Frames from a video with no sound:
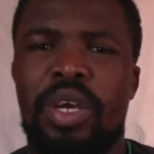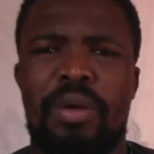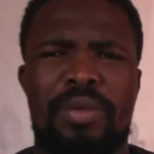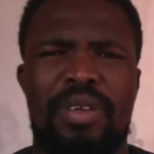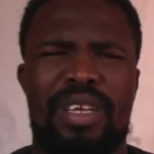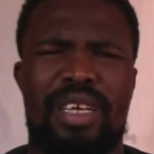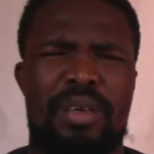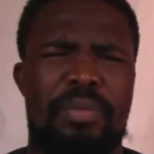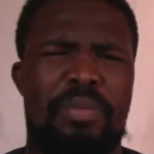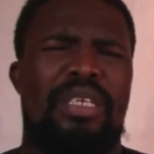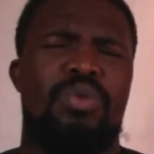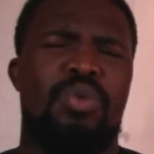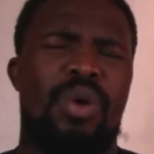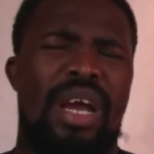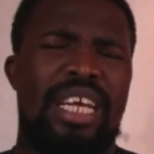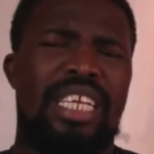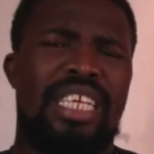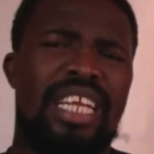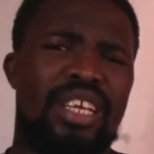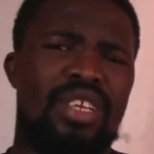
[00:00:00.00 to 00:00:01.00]
I'm like, but
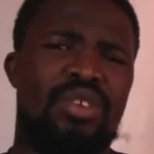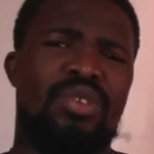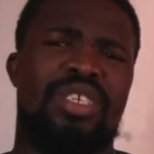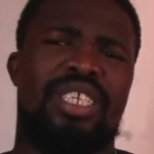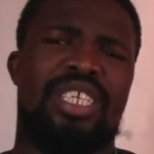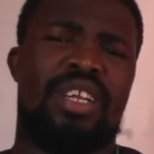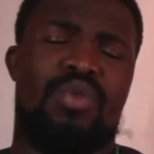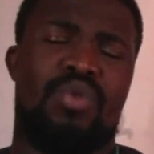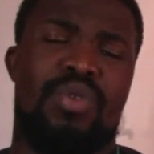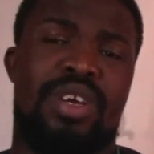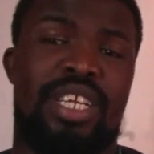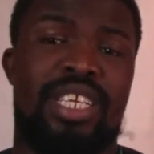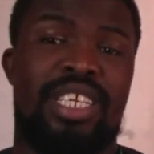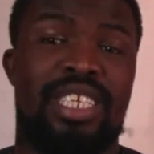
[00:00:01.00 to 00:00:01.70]
why did I use that word?